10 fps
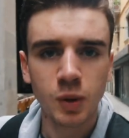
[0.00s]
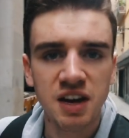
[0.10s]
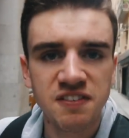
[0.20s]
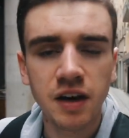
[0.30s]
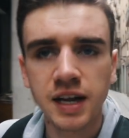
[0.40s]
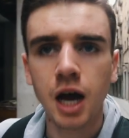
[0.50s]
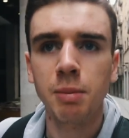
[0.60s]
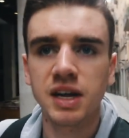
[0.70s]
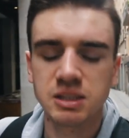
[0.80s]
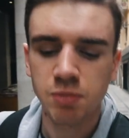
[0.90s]
So I found out
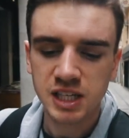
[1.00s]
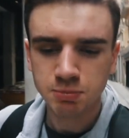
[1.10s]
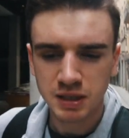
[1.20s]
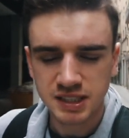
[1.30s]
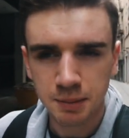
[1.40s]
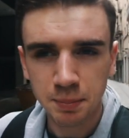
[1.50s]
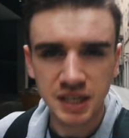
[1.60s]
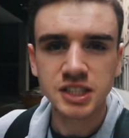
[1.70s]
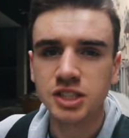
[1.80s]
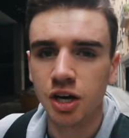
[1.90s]
about this place by seeing
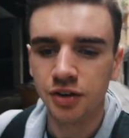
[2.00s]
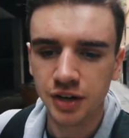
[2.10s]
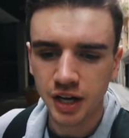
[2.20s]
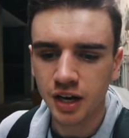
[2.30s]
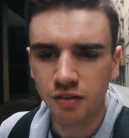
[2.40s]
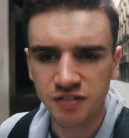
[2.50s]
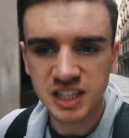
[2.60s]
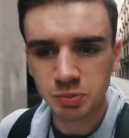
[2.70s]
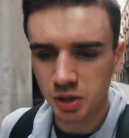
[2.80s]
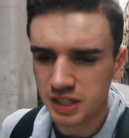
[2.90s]
pictures on, uh, on
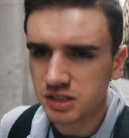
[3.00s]
Facebook and